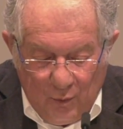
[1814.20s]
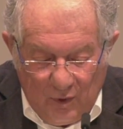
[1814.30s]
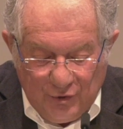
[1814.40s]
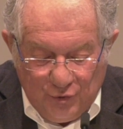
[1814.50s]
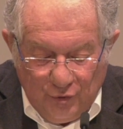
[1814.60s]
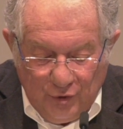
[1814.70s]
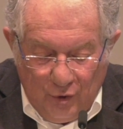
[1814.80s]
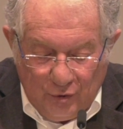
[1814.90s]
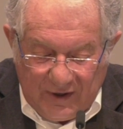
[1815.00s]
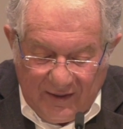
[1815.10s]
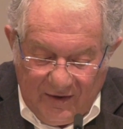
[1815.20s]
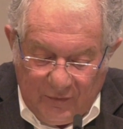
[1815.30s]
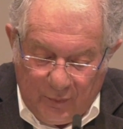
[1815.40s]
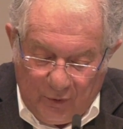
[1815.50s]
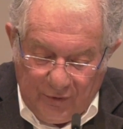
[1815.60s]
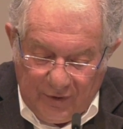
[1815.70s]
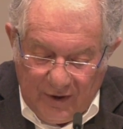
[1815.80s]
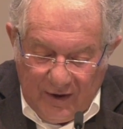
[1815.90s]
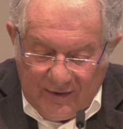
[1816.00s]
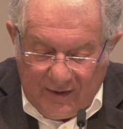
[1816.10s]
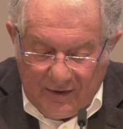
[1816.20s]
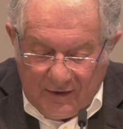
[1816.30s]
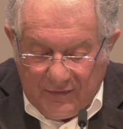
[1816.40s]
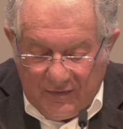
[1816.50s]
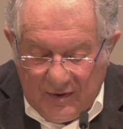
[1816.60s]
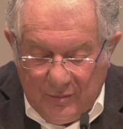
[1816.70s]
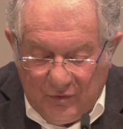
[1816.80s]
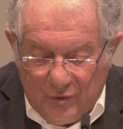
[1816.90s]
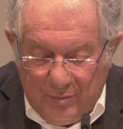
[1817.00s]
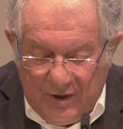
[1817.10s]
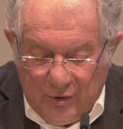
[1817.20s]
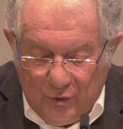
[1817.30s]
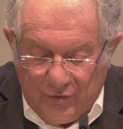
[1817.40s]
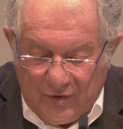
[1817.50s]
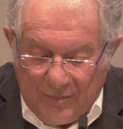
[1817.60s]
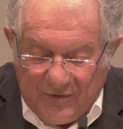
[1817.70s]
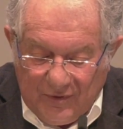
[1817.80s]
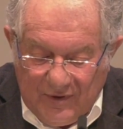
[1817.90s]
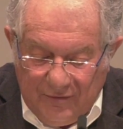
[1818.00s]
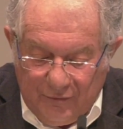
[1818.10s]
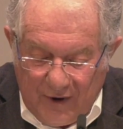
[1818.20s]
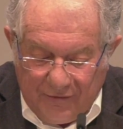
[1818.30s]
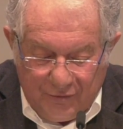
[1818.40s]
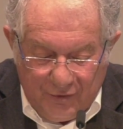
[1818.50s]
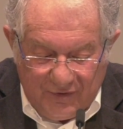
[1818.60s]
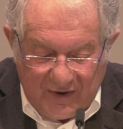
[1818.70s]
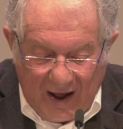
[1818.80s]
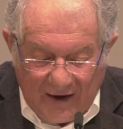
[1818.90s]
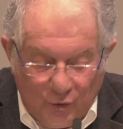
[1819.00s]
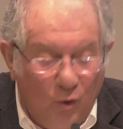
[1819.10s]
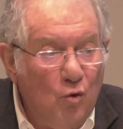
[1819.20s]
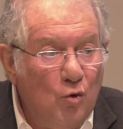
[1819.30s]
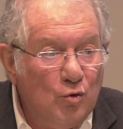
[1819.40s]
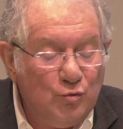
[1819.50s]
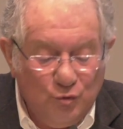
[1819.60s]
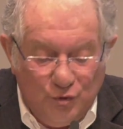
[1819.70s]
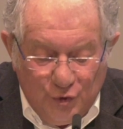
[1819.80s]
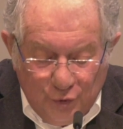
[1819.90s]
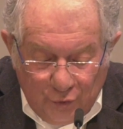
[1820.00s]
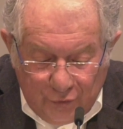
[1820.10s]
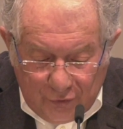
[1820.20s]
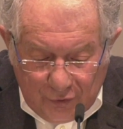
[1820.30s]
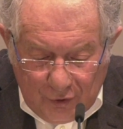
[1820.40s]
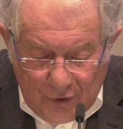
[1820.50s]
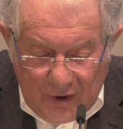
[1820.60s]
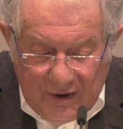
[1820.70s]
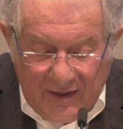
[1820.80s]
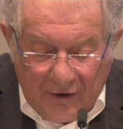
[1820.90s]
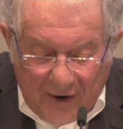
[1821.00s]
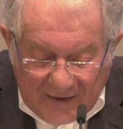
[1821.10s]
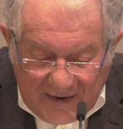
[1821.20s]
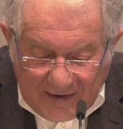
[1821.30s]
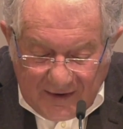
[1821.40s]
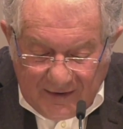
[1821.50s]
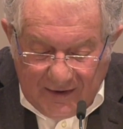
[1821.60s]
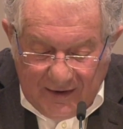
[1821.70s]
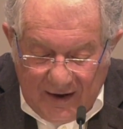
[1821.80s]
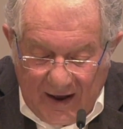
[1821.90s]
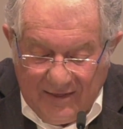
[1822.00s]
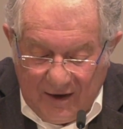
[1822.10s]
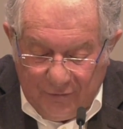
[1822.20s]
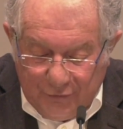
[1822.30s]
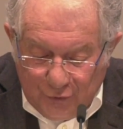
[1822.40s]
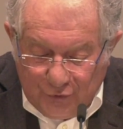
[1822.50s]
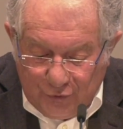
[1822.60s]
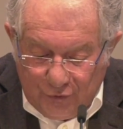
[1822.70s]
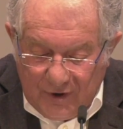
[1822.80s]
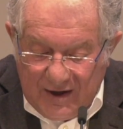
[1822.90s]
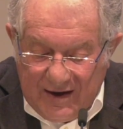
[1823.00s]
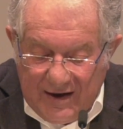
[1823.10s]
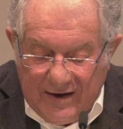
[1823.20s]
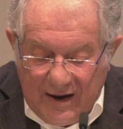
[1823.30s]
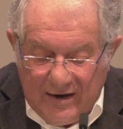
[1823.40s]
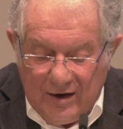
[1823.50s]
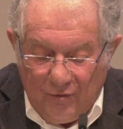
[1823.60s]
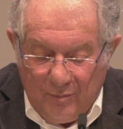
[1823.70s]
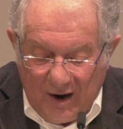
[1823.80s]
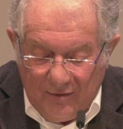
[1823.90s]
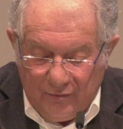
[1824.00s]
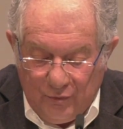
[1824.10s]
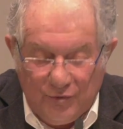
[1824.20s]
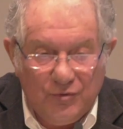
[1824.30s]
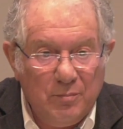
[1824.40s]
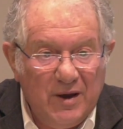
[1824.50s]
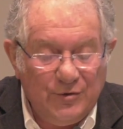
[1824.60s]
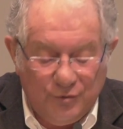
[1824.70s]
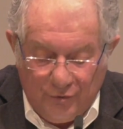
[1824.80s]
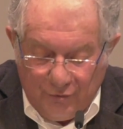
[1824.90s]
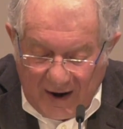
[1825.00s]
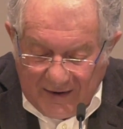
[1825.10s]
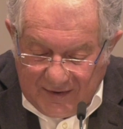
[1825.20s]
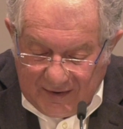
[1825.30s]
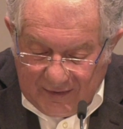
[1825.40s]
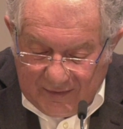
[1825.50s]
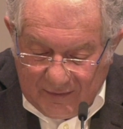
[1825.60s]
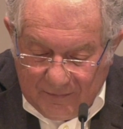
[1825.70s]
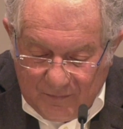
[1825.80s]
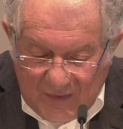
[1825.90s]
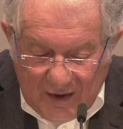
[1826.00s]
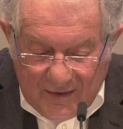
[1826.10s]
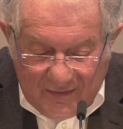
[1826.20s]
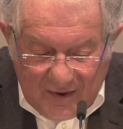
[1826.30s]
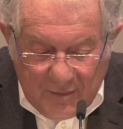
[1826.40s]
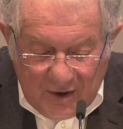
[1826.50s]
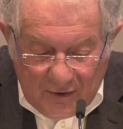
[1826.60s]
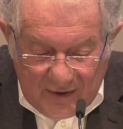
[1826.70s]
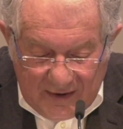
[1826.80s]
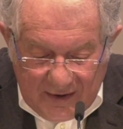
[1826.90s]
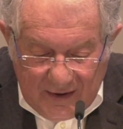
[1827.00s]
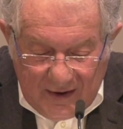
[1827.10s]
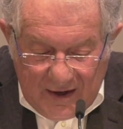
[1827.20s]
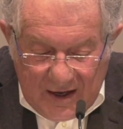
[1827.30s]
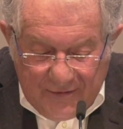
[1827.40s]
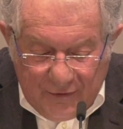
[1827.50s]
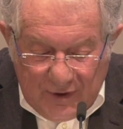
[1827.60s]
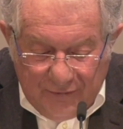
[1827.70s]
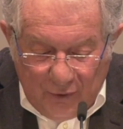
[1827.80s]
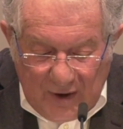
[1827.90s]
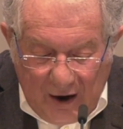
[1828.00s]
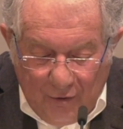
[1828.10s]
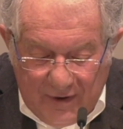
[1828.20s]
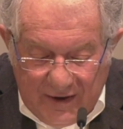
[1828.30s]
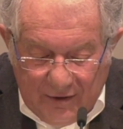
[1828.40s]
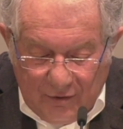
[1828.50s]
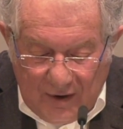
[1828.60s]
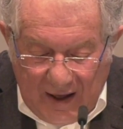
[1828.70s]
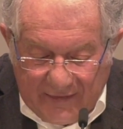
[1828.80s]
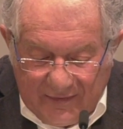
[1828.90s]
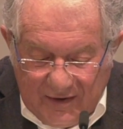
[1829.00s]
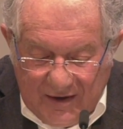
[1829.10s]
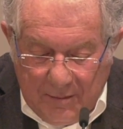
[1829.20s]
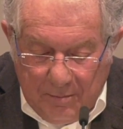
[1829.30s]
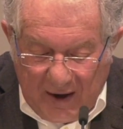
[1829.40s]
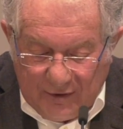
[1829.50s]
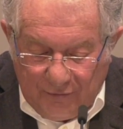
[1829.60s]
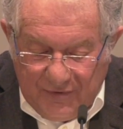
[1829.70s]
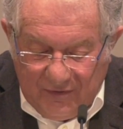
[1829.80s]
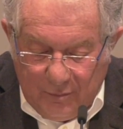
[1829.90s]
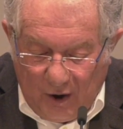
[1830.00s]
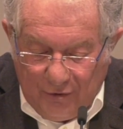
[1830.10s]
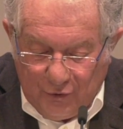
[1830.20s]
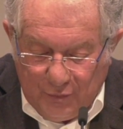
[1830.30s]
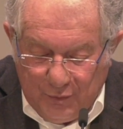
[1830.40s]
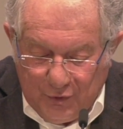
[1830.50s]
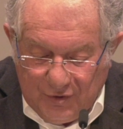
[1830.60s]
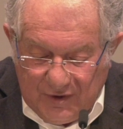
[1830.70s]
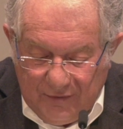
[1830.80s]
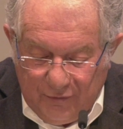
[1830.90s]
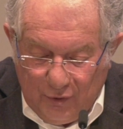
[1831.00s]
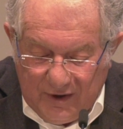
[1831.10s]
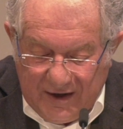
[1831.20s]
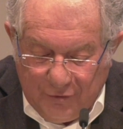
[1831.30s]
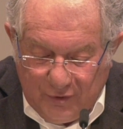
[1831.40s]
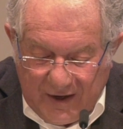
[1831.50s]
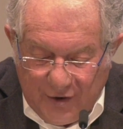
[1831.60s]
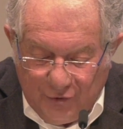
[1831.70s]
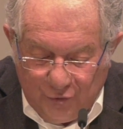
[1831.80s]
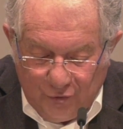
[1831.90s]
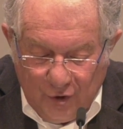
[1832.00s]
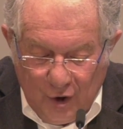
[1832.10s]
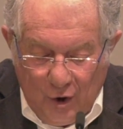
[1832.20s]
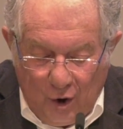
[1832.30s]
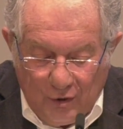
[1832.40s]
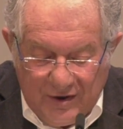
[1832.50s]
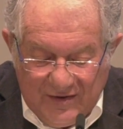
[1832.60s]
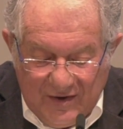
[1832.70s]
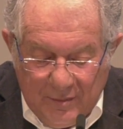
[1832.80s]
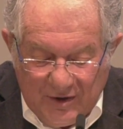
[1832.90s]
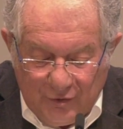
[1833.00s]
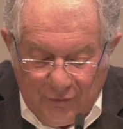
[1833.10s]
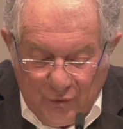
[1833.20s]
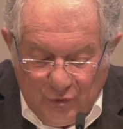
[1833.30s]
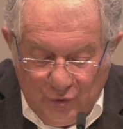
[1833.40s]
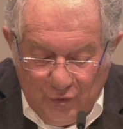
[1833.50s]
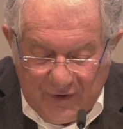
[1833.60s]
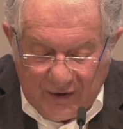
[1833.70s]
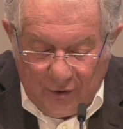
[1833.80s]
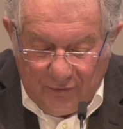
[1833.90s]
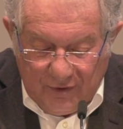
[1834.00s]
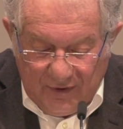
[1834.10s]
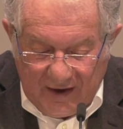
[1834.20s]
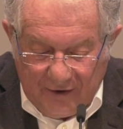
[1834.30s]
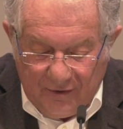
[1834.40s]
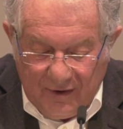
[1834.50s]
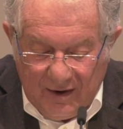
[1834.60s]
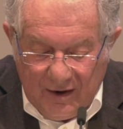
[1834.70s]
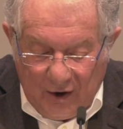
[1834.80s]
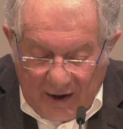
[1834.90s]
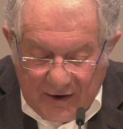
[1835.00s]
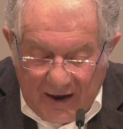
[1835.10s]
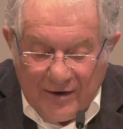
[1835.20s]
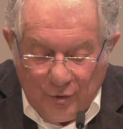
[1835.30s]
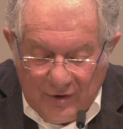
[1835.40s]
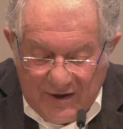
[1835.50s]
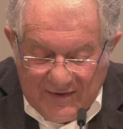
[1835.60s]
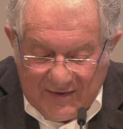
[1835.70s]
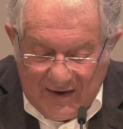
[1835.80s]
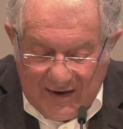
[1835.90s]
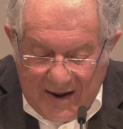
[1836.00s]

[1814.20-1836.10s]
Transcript: One should note at this point that there seems to be no substantive reference at all to Jews, their identity and their future in any of Balfour's major writings. Similarly, even if allowing the lasting impact of his mother's putative early education on his image of the Jews and on his